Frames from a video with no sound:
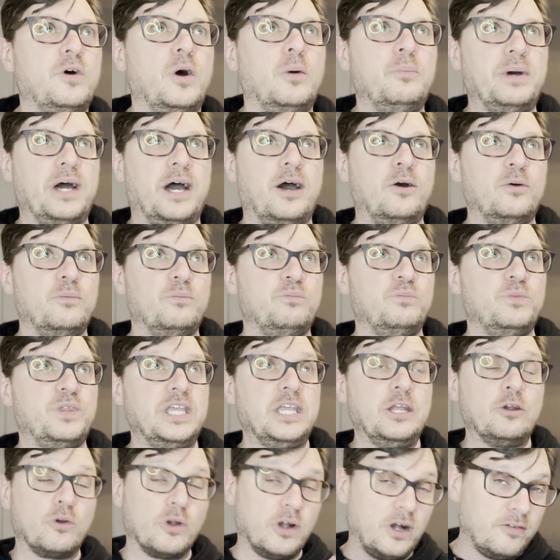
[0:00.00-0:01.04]
about the
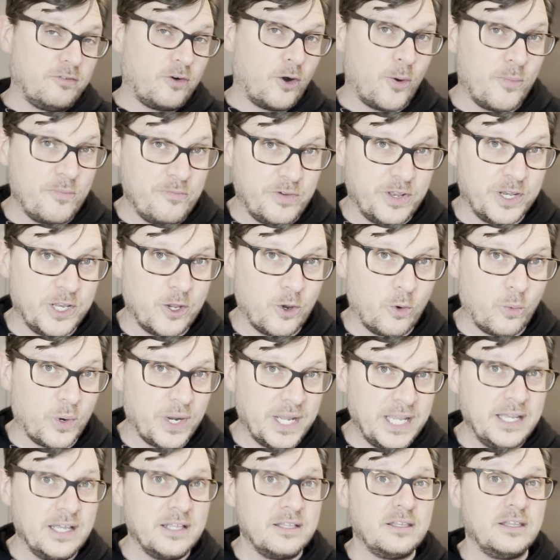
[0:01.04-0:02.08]
era of home video we're
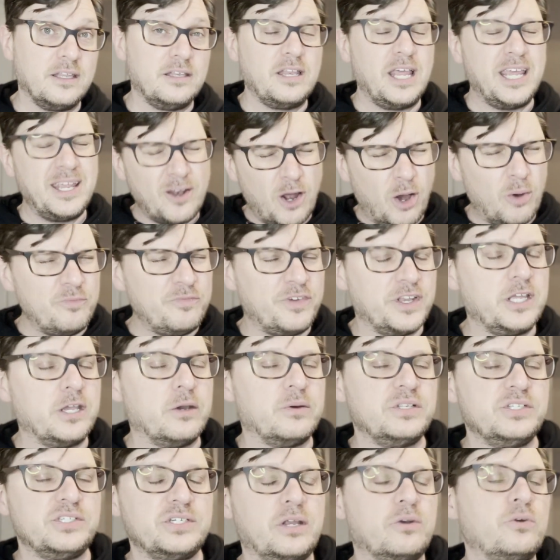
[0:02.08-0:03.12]
in, and home video
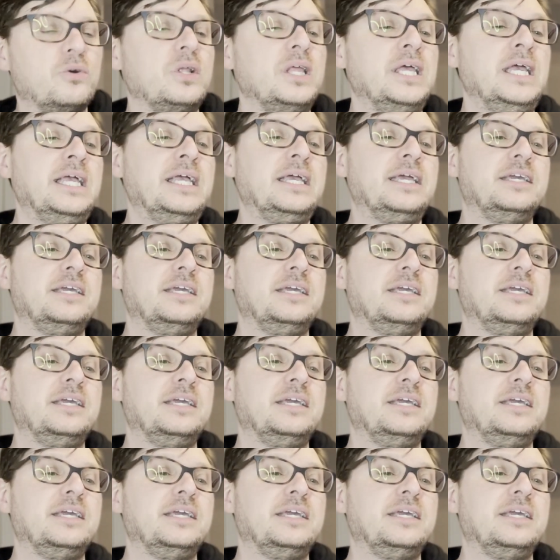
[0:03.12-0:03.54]
in general,